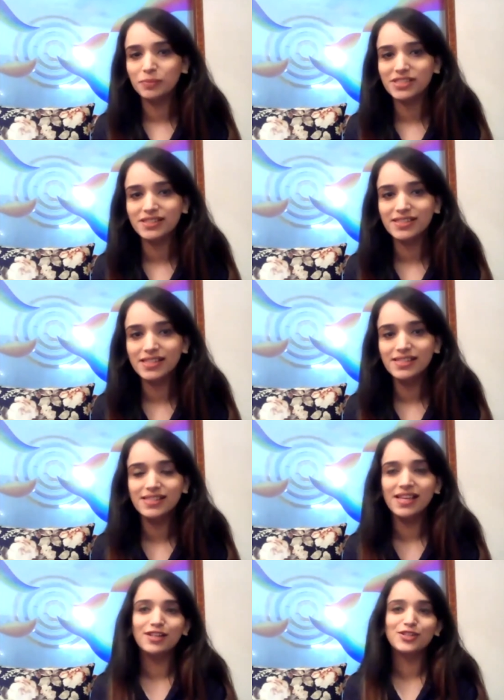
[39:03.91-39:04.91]
in your
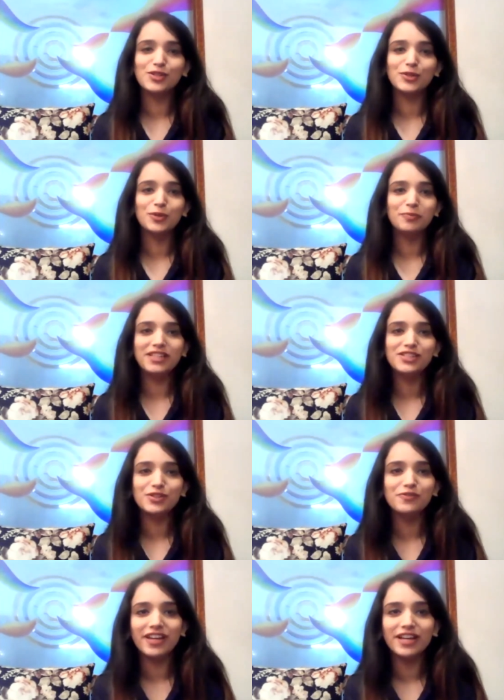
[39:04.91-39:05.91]
businesses. So
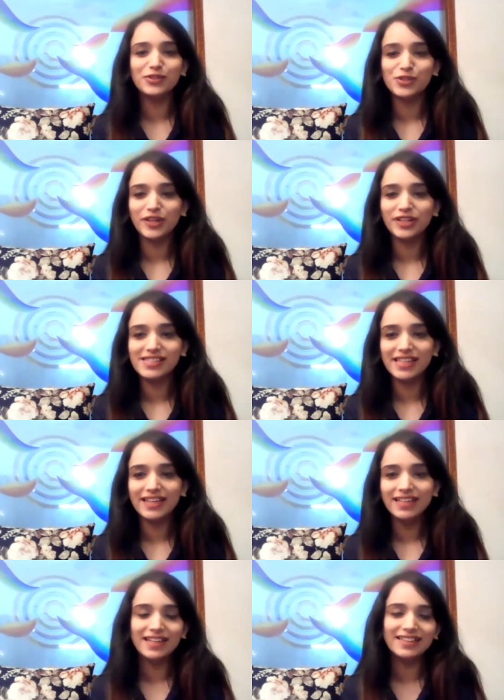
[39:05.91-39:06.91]
please don't forget to join us
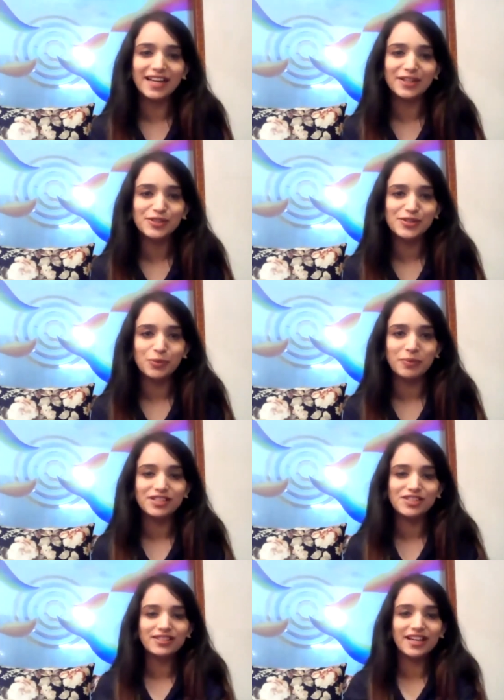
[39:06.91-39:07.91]
then. And thank you so
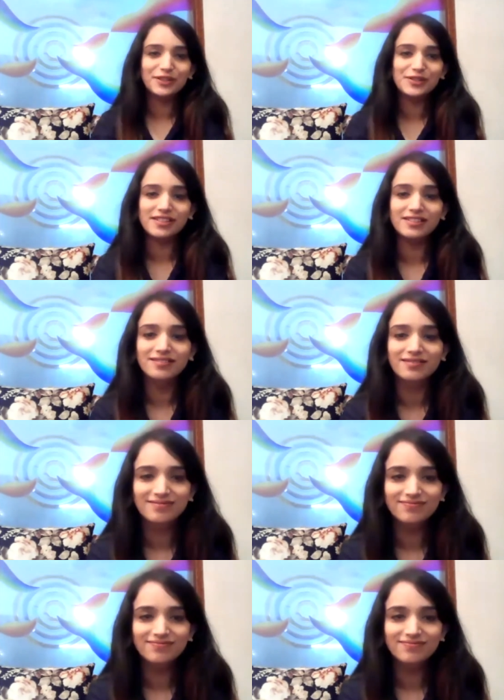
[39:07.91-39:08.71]
much. Thank you, sir.